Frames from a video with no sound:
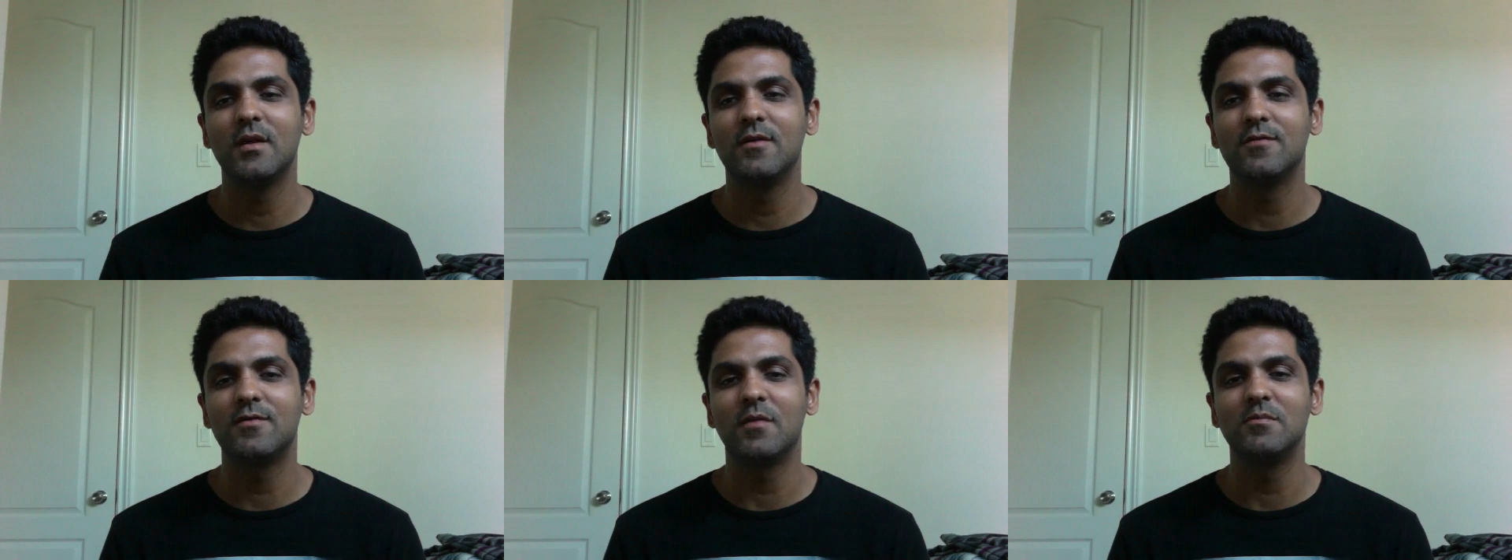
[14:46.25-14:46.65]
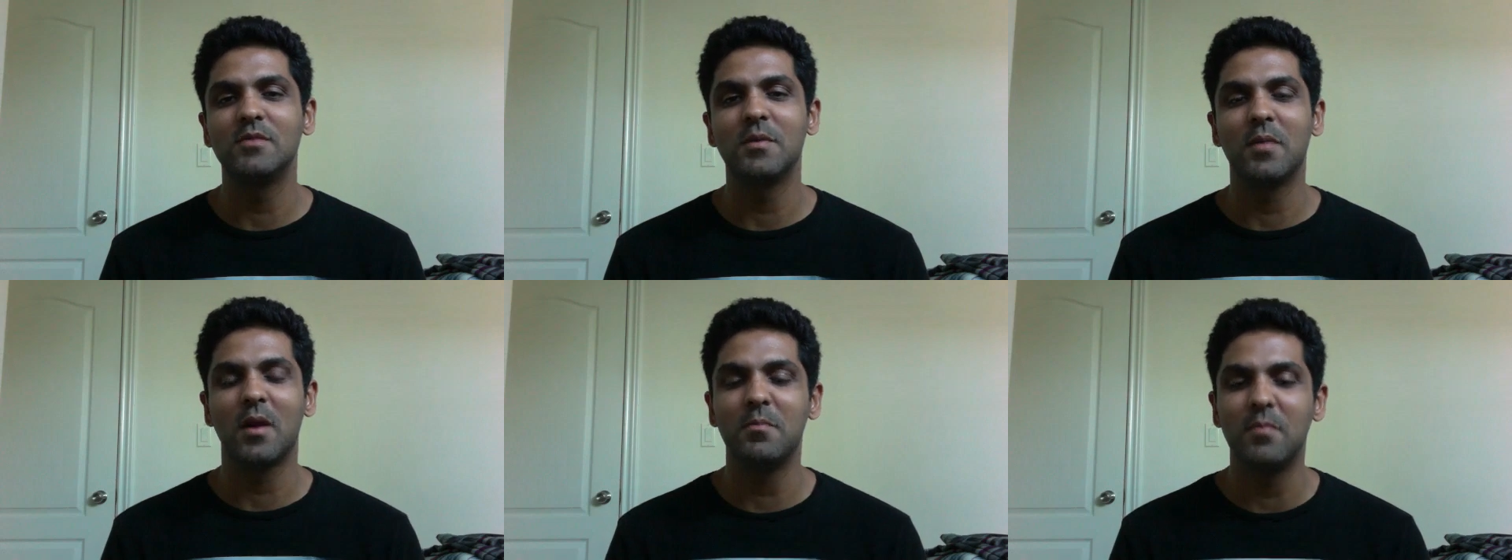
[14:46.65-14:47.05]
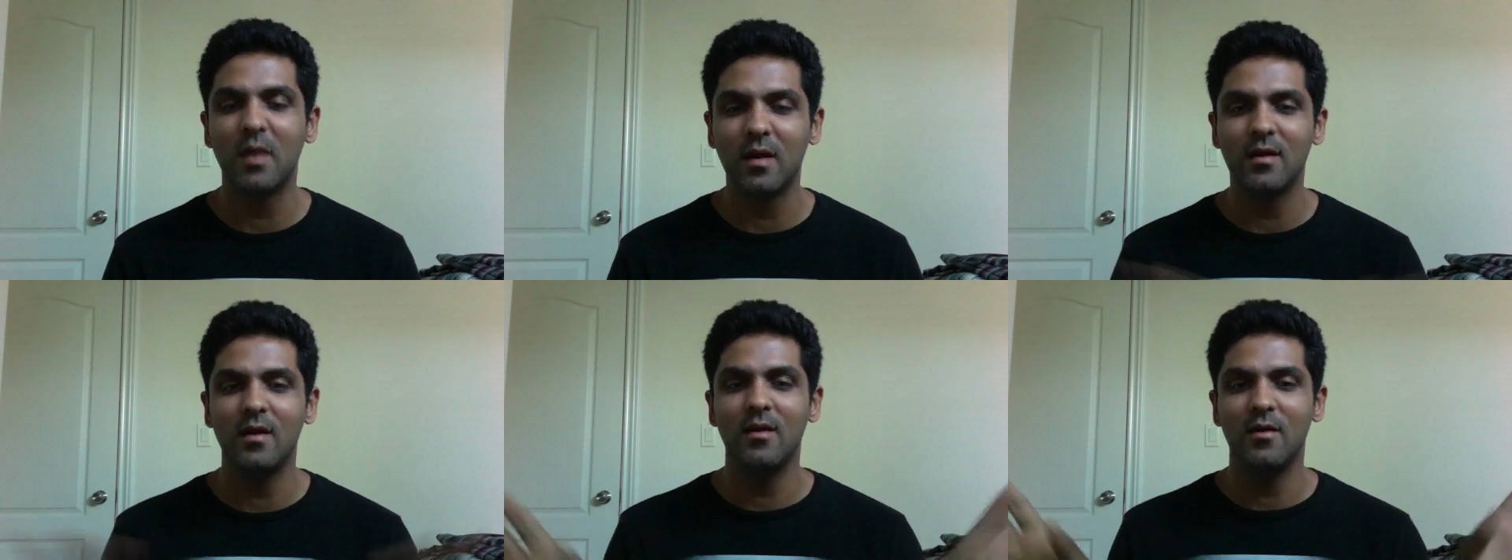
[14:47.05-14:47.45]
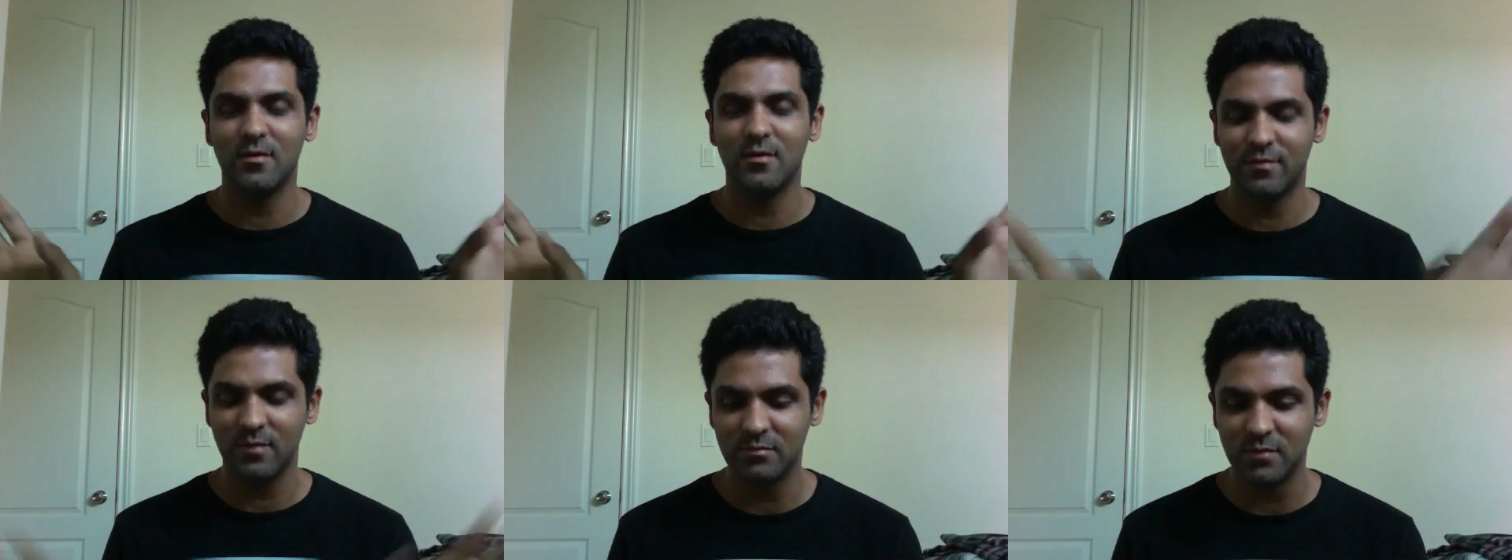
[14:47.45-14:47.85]
from the Brahmandal, or
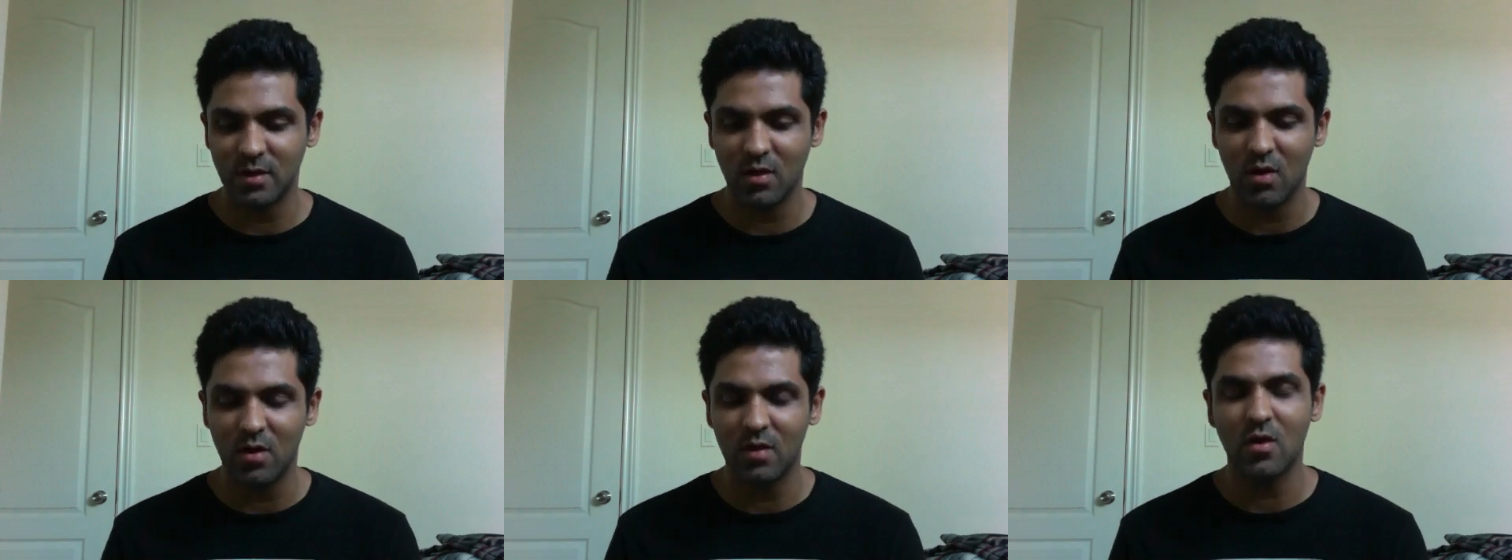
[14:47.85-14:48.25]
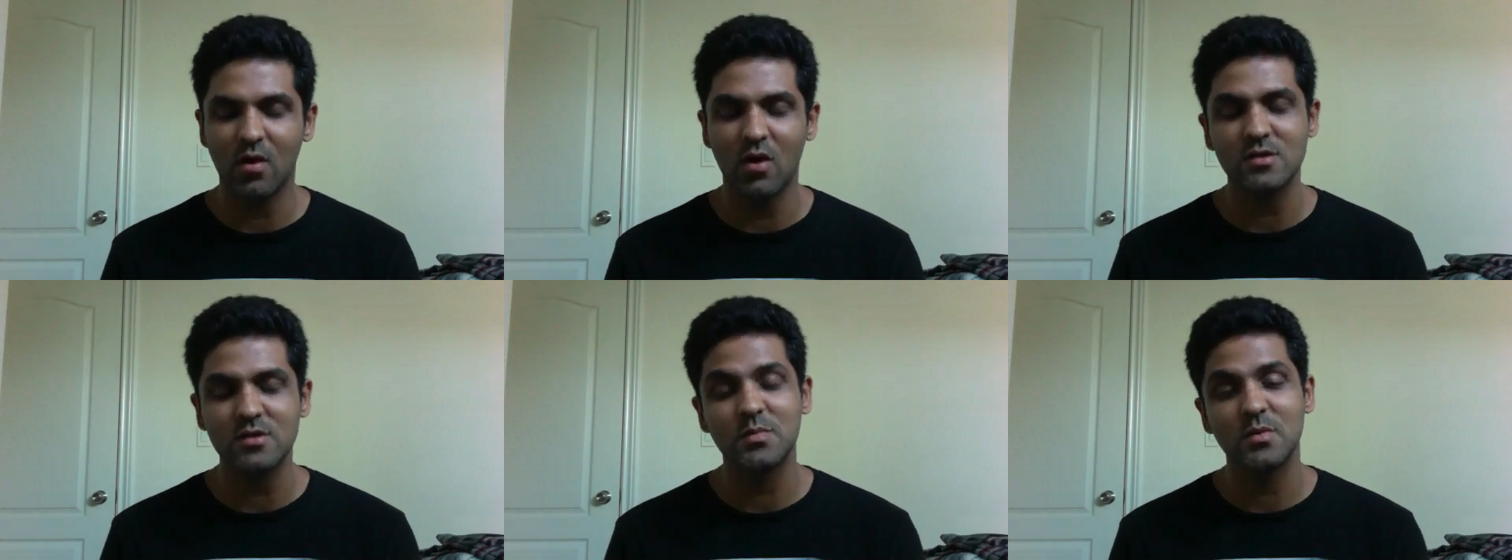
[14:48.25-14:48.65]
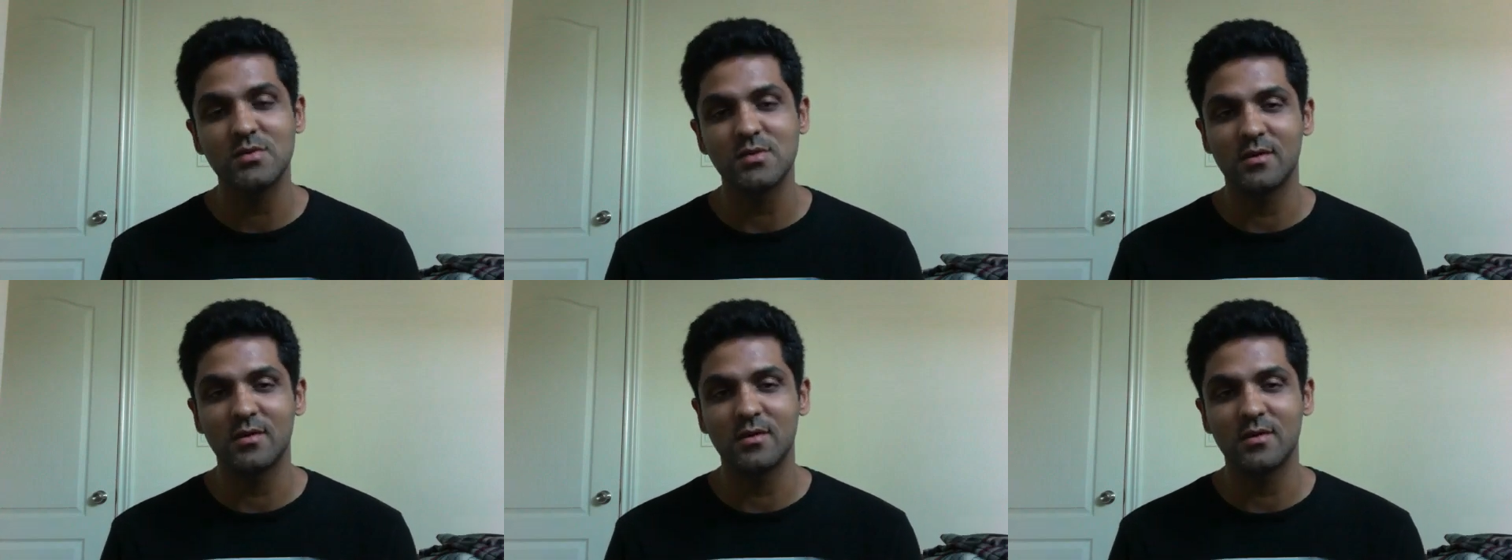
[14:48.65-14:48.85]
from the cosmos,